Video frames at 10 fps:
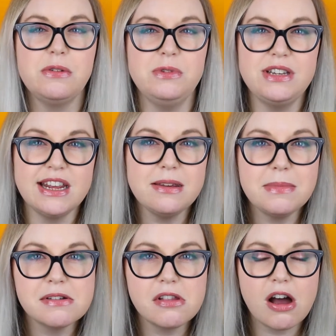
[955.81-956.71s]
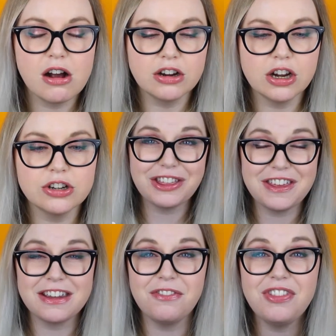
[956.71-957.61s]
and it was taking me longer to
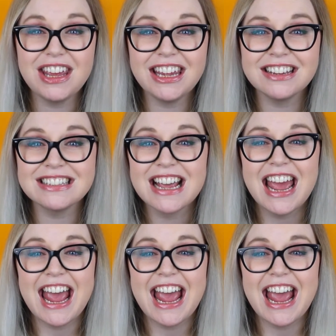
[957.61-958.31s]
think of things.